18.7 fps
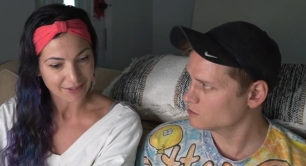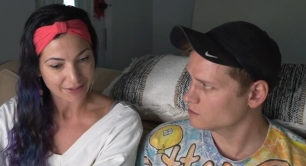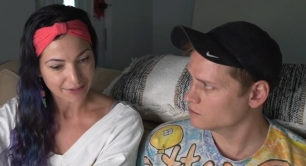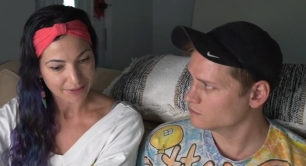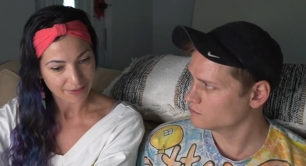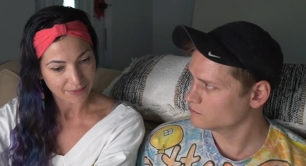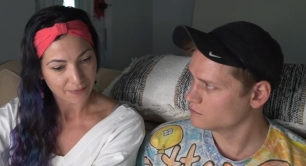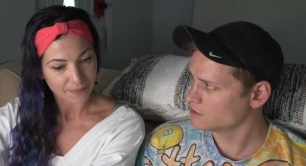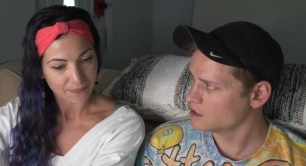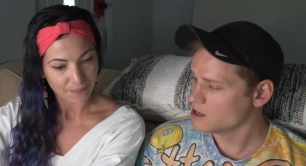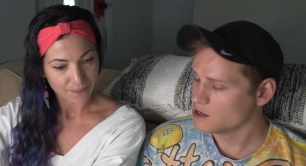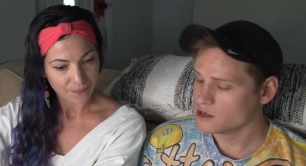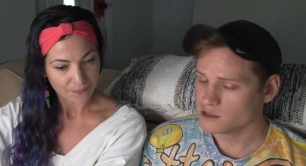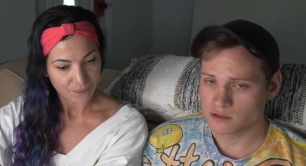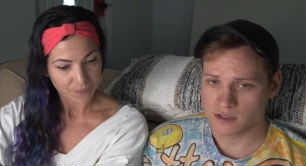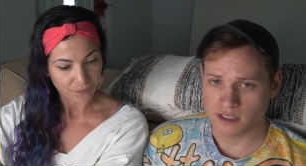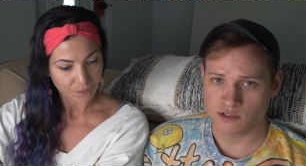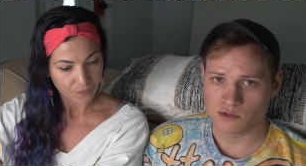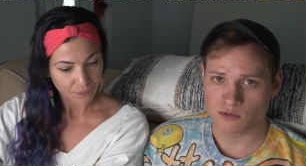Speaker 1: Cool.
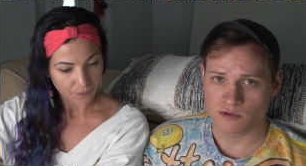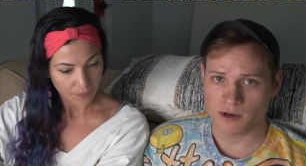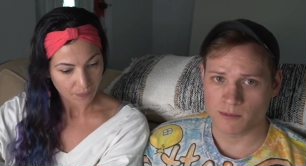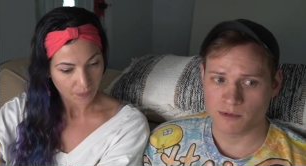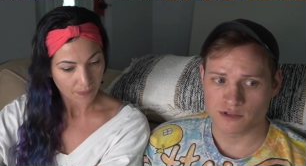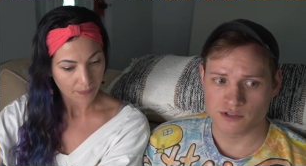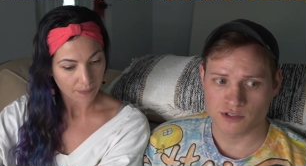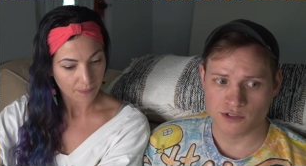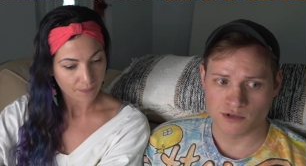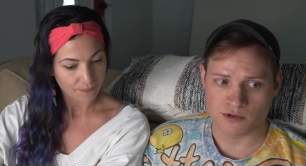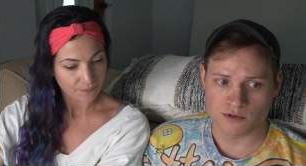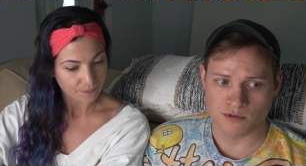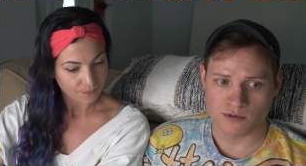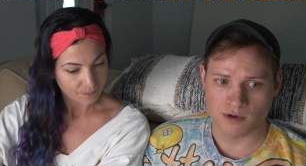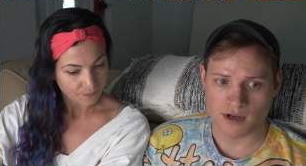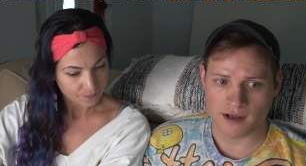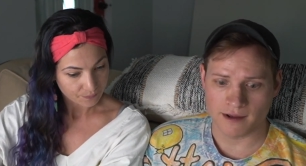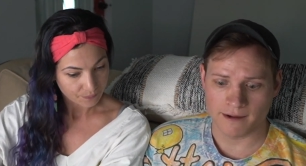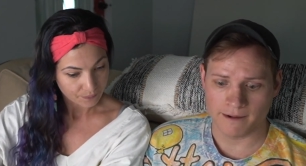So that's store number
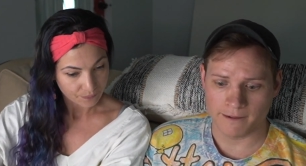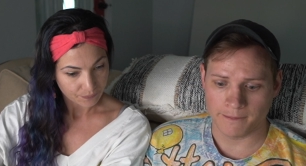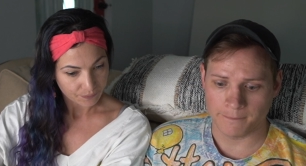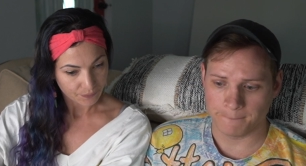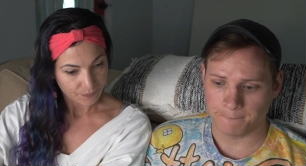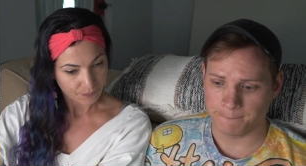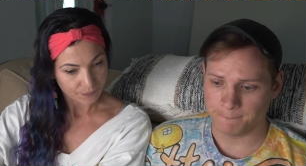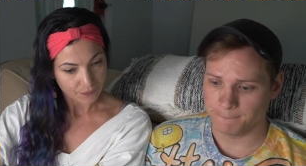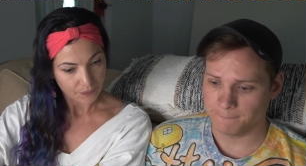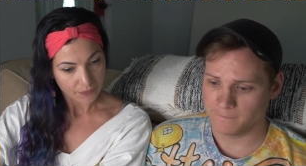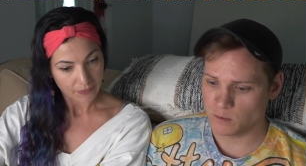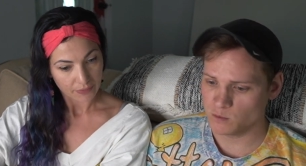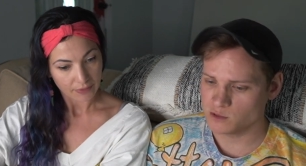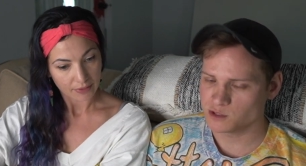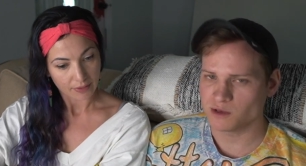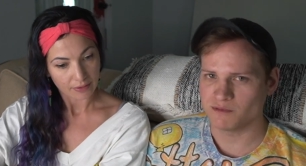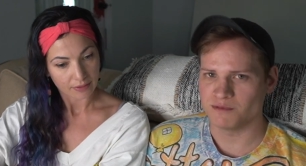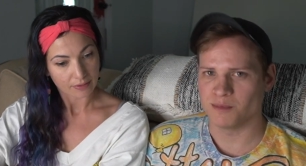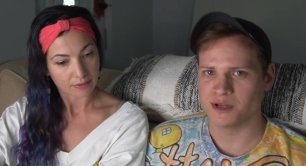two. Um,
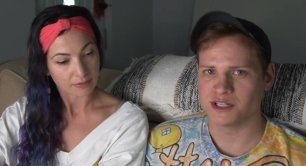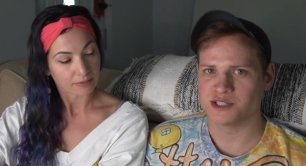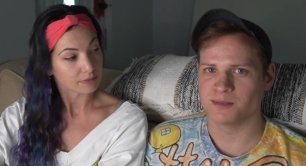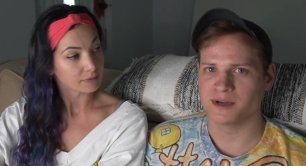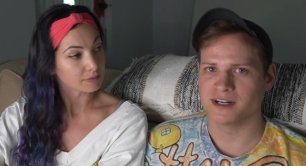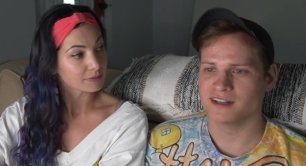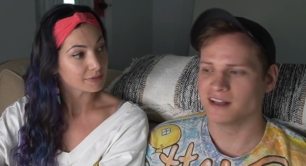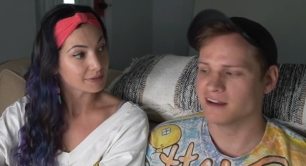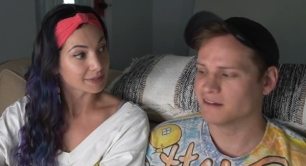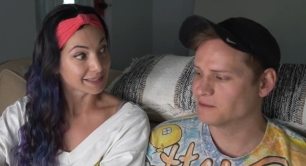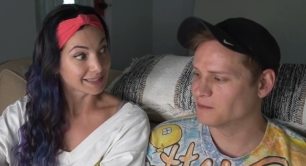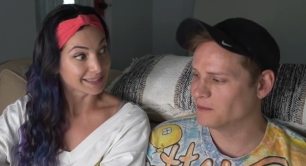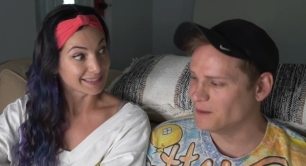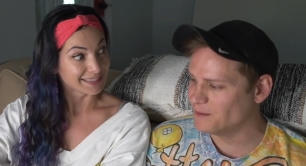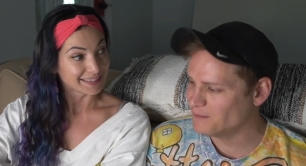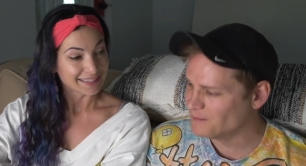we still have a bunch of money left.